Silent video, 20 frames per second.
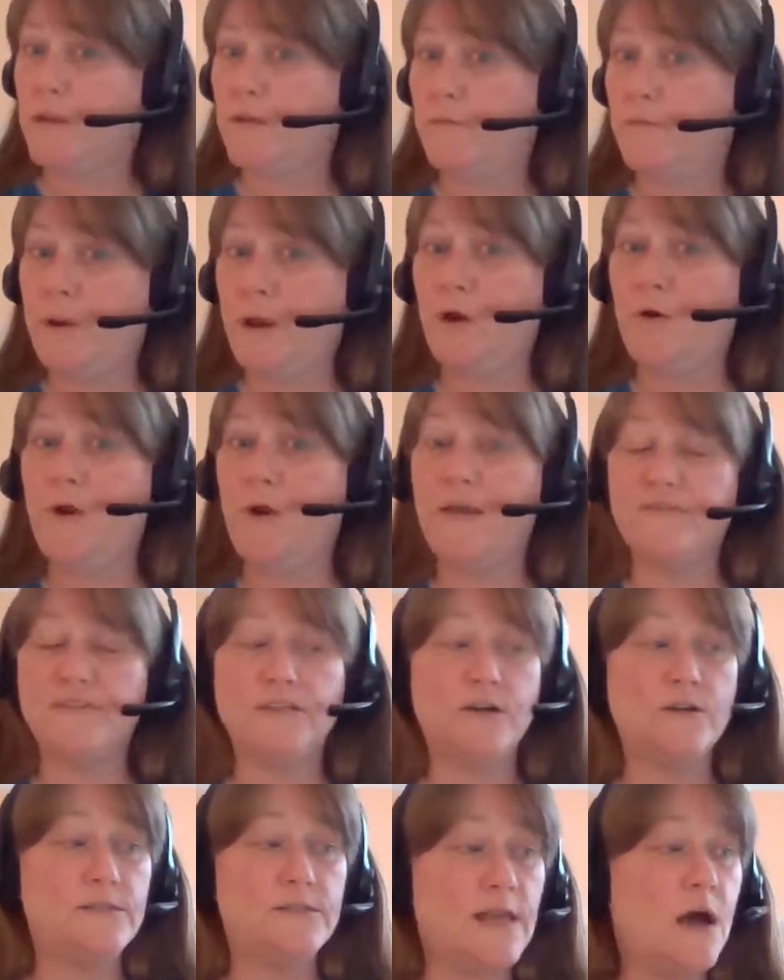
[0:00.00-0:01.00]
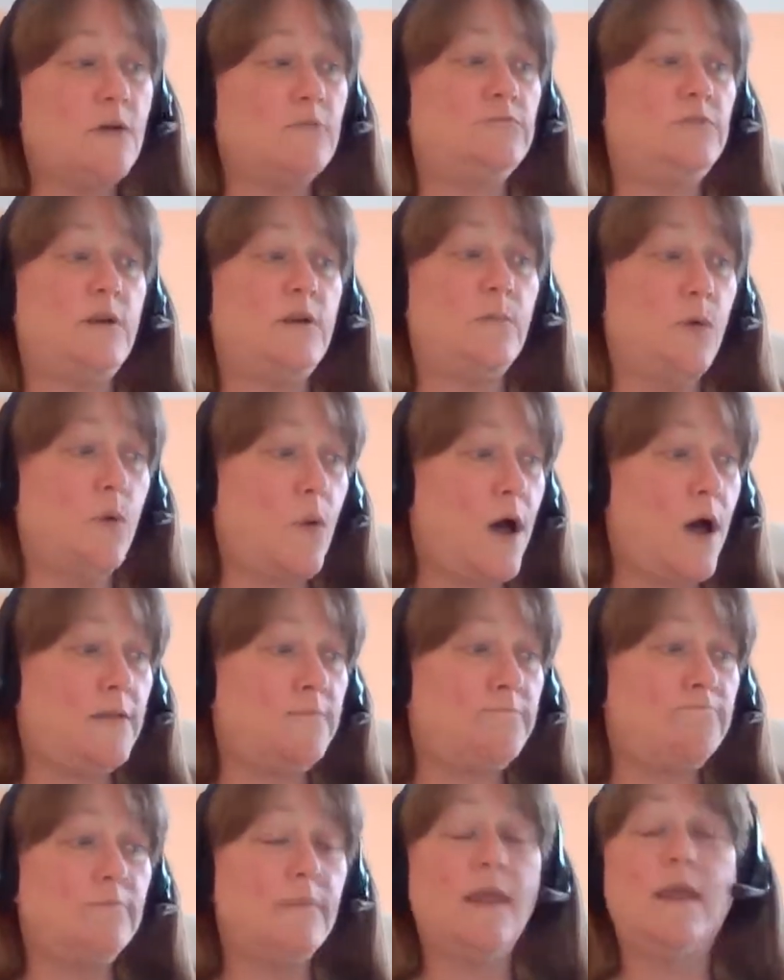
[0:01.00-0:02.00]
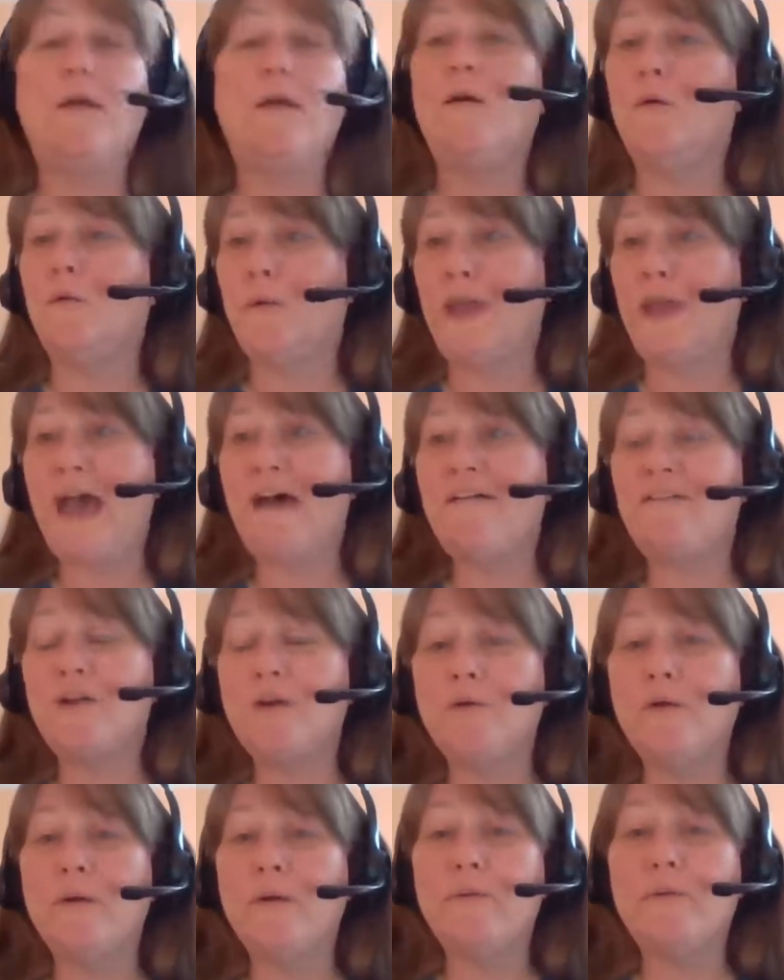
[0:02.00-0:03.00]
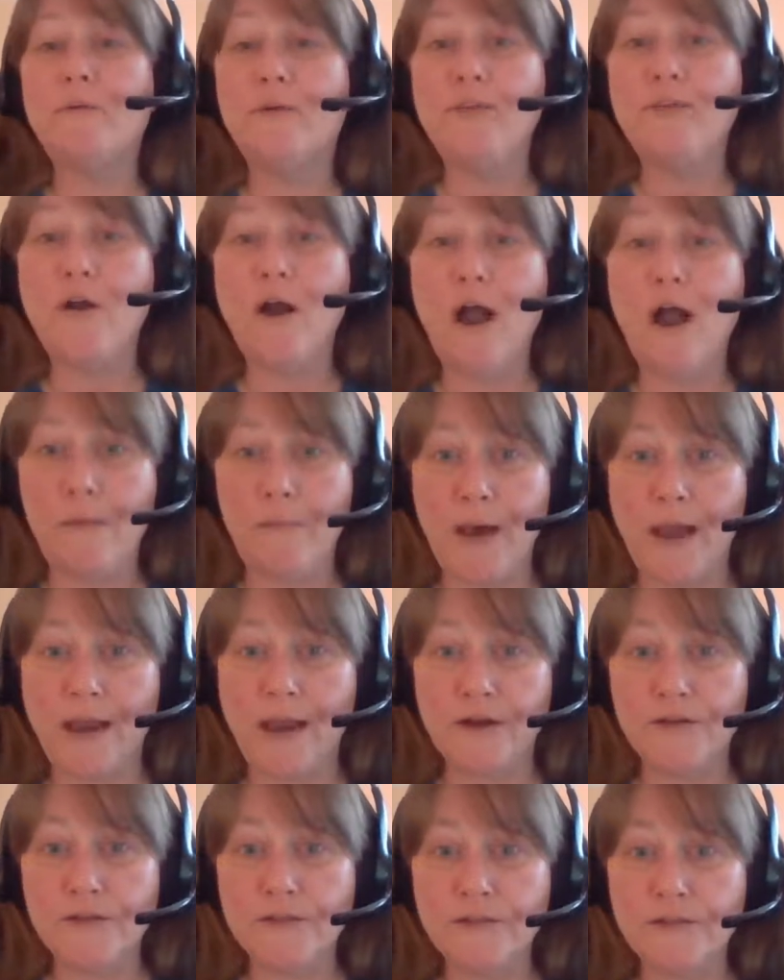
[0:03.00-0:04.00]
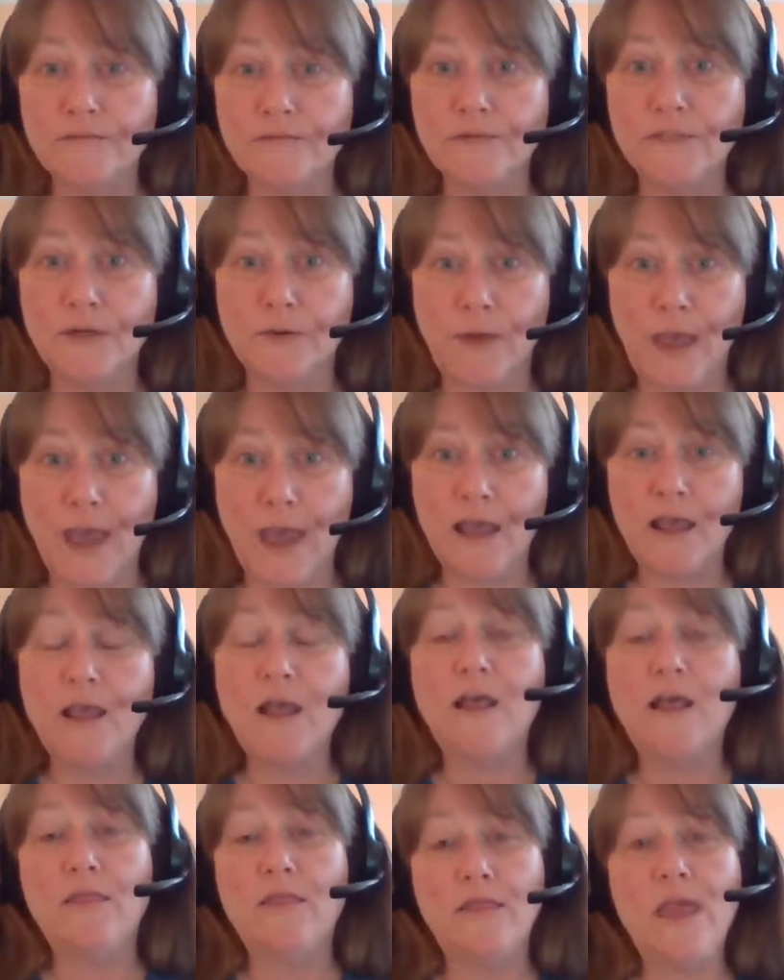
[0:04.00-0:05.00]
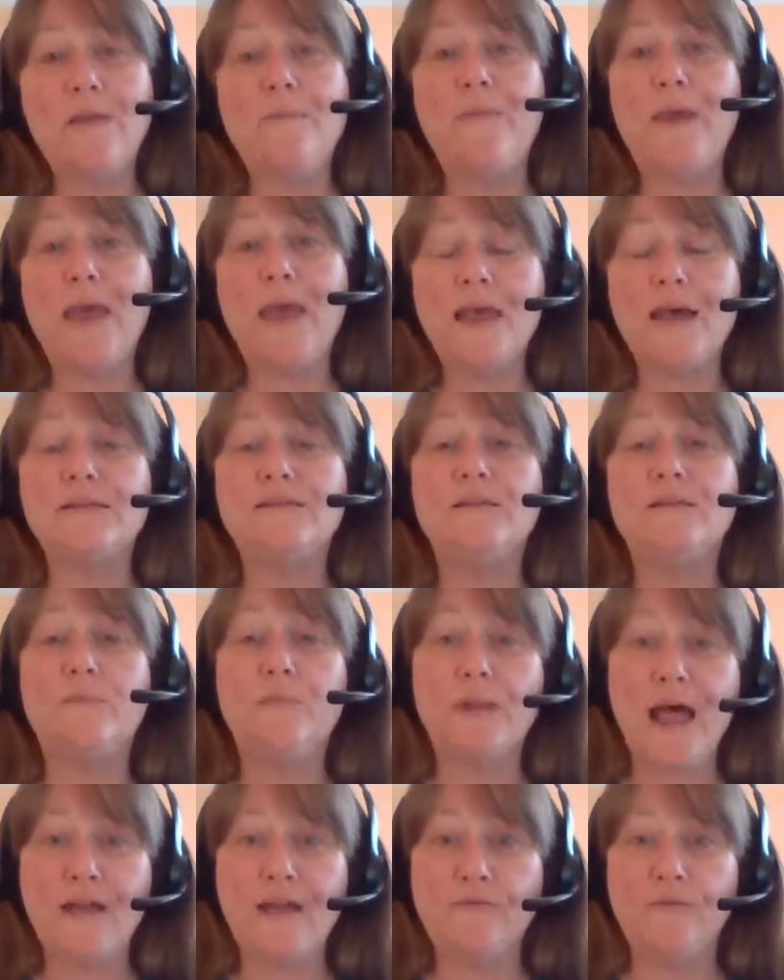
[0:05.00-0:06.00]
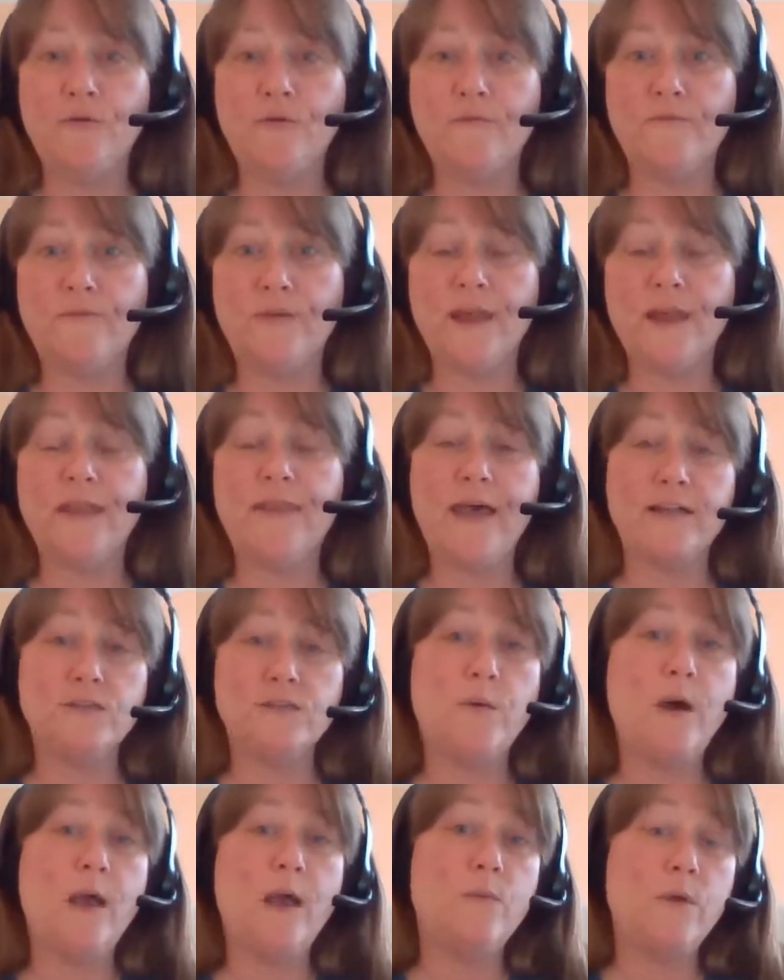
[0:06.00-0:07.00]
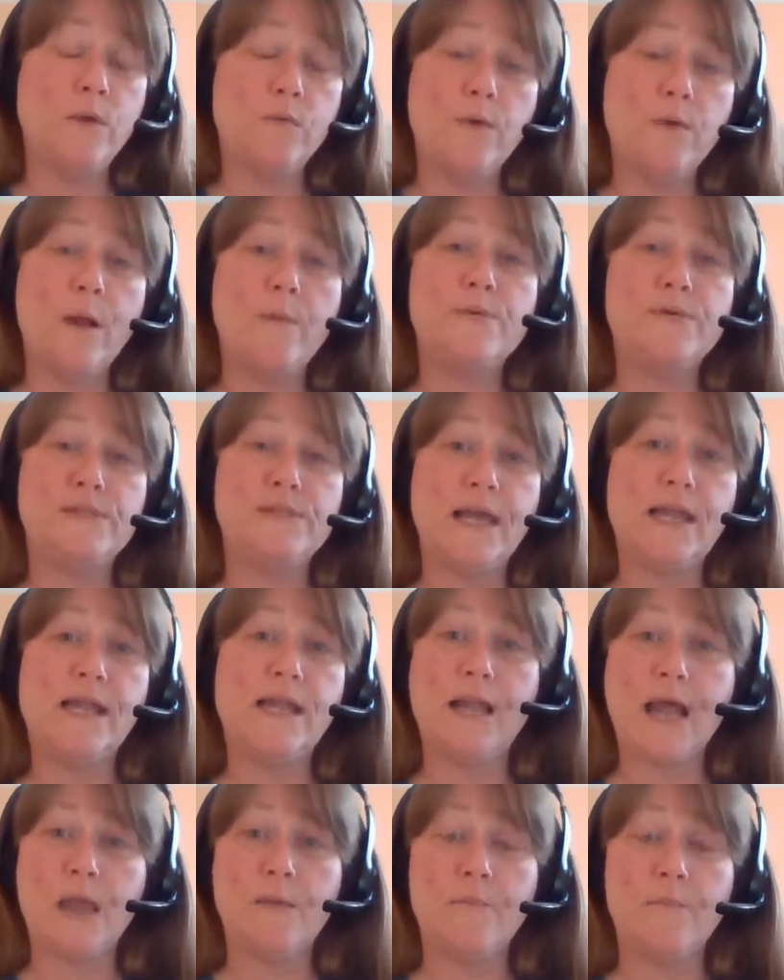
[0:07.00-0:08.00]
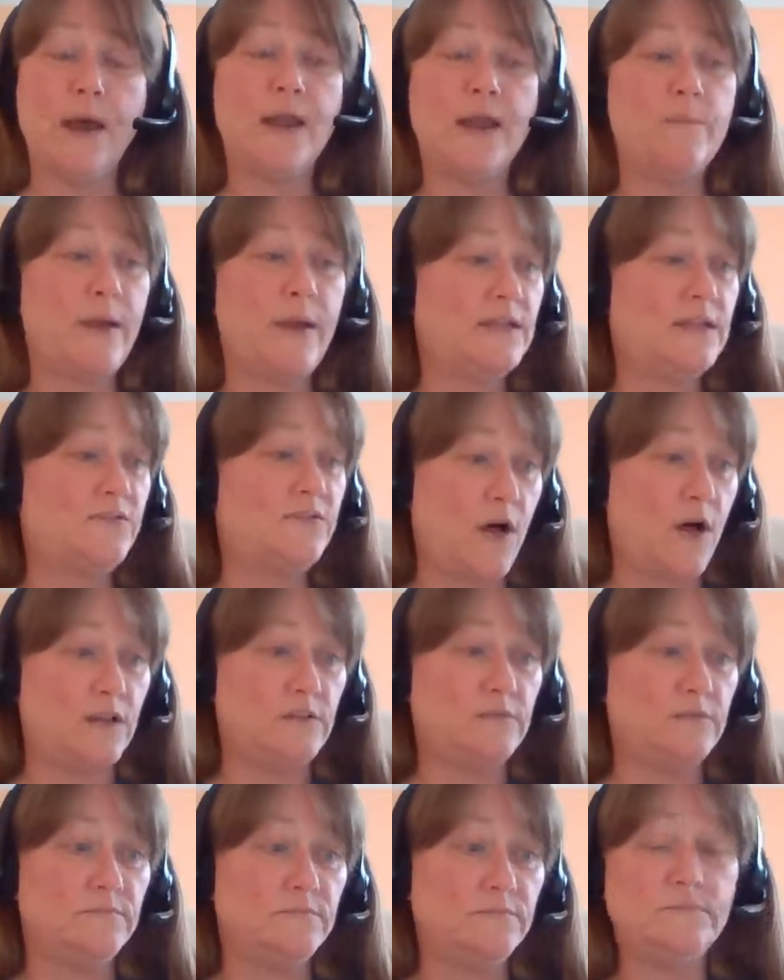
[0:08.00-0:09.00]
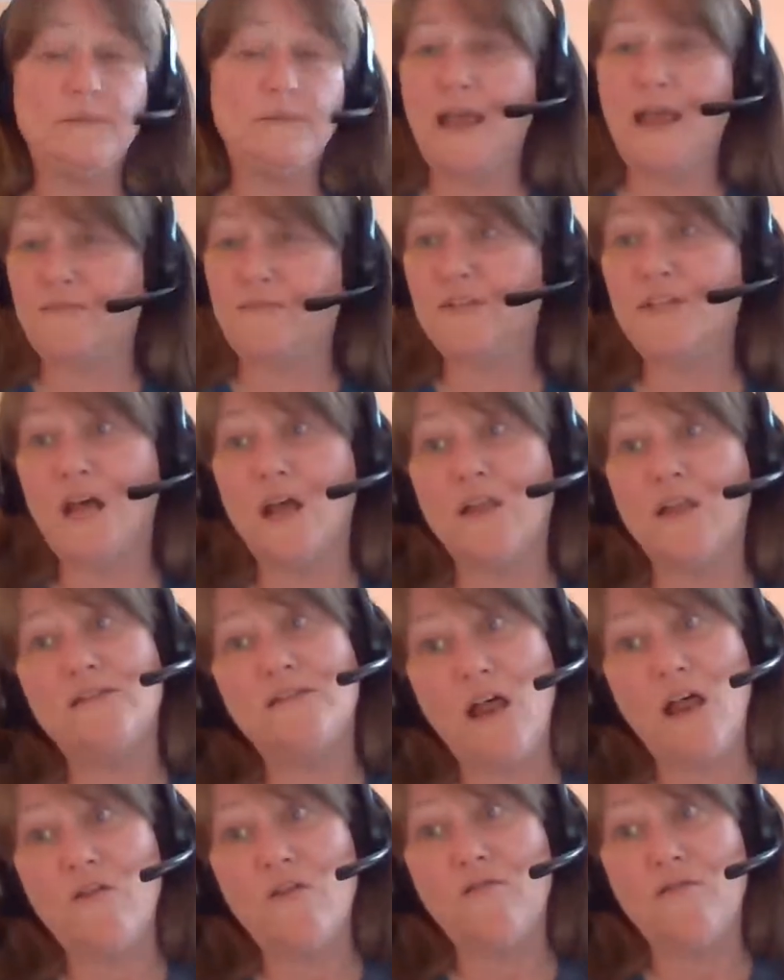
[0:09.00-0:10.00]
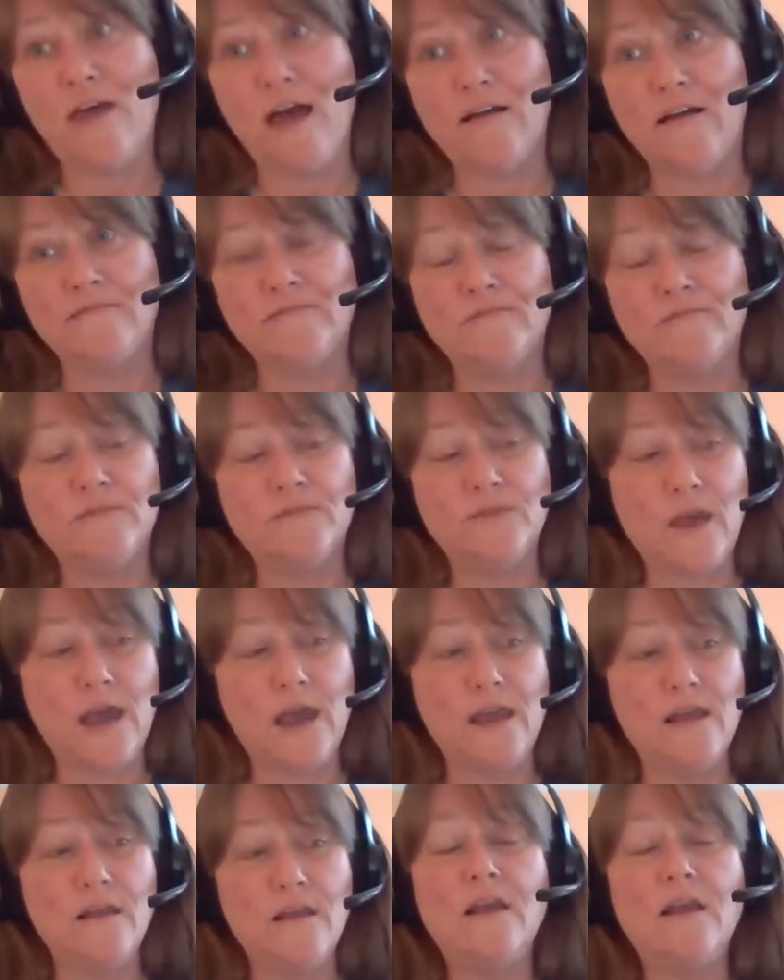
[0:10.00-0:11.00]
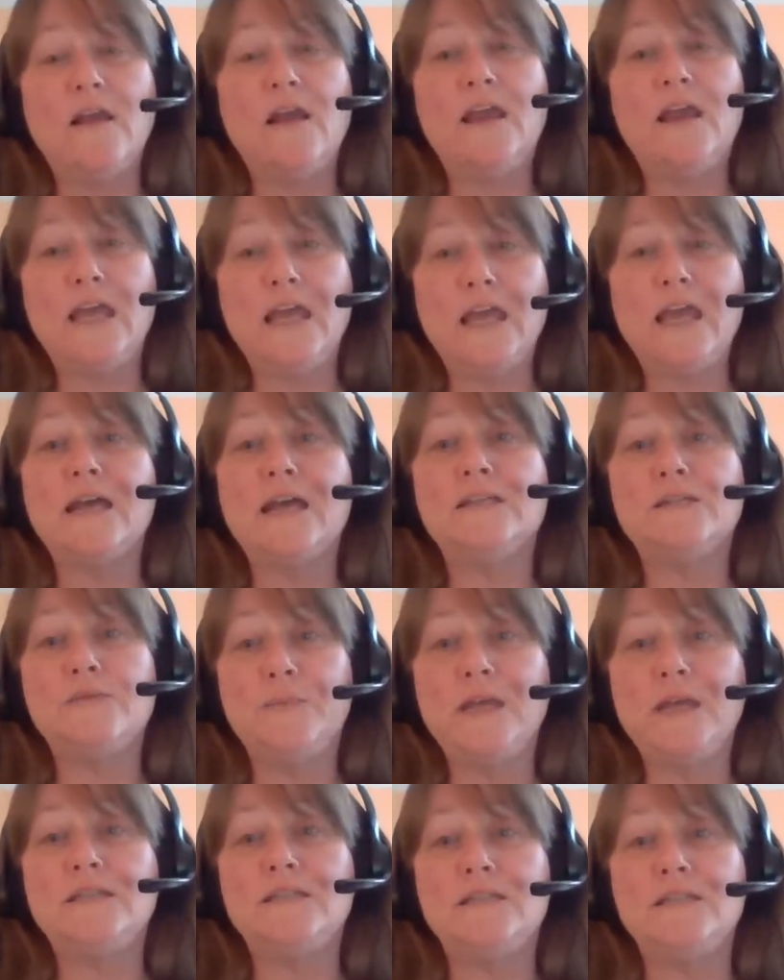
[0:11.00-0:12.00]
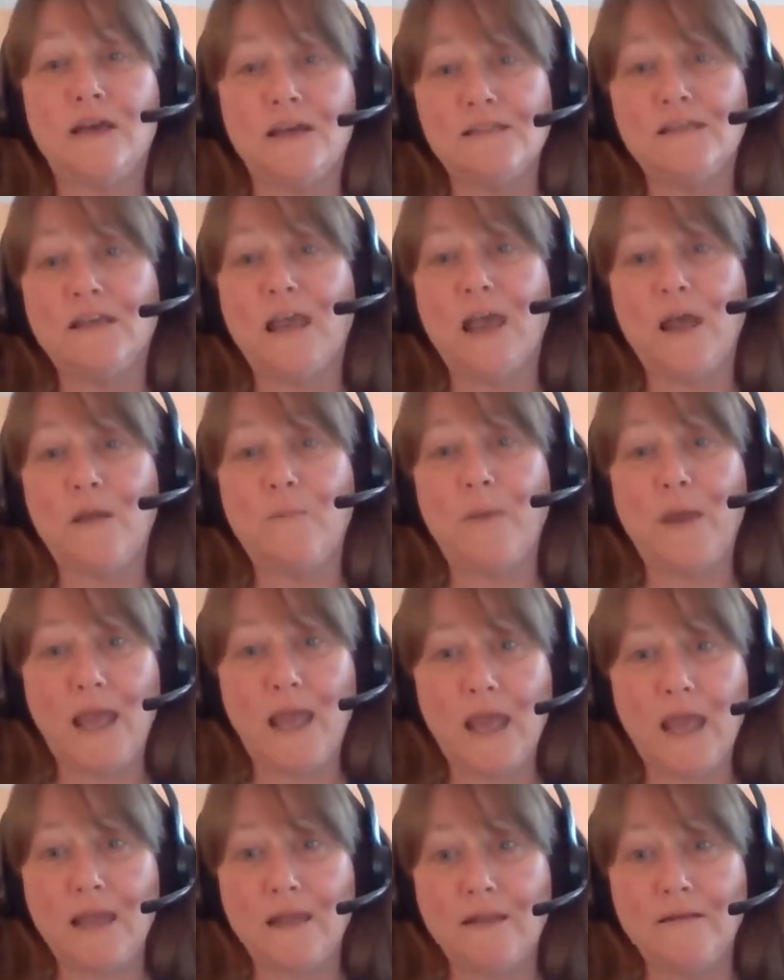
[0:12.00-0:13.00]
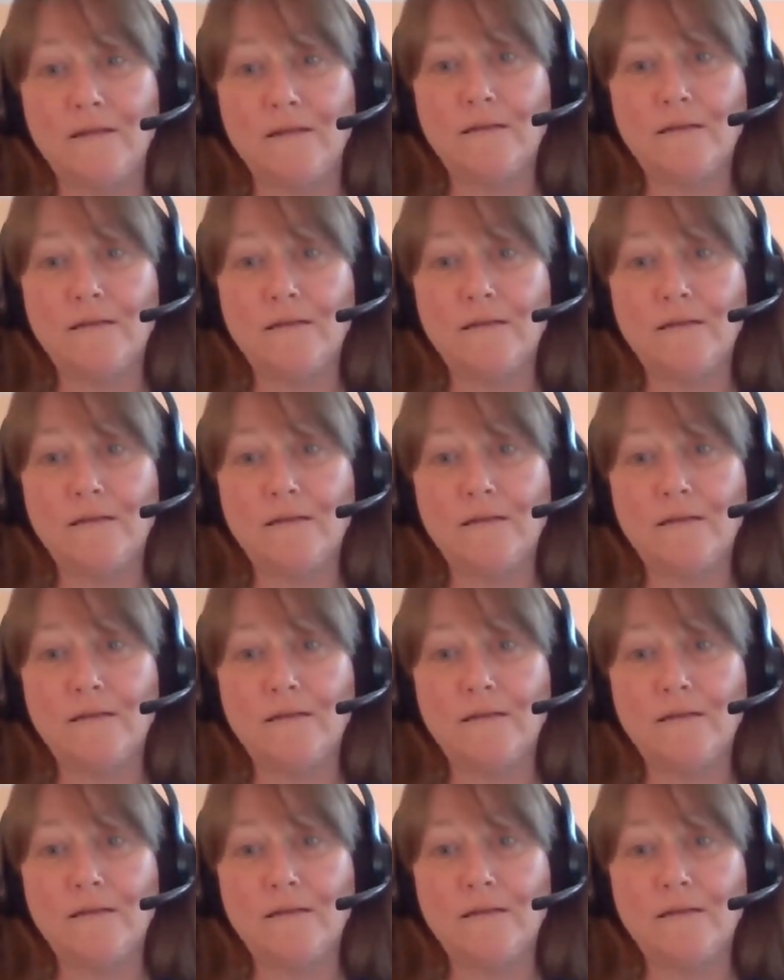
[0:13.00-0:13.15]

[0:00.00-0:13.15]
paragraph starts out, number 1, we have an agreement with our iBuyers. Okay. They pay us a platform fee. That's why we represent an iBuyer by default. You have to tell the seller that. Okay. EXP does get paid.